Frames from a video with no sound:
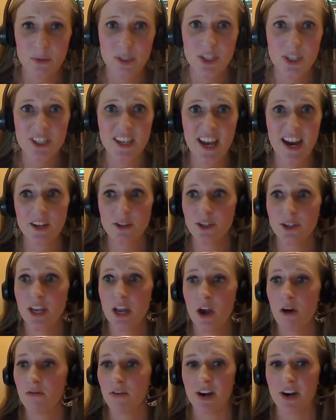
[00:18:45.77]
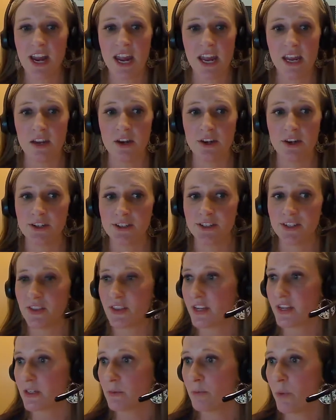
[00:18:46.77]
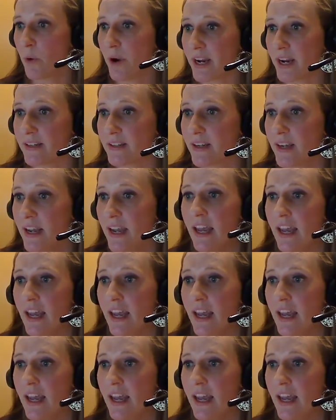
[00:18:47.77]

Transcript: which is actually over 8 years at this point.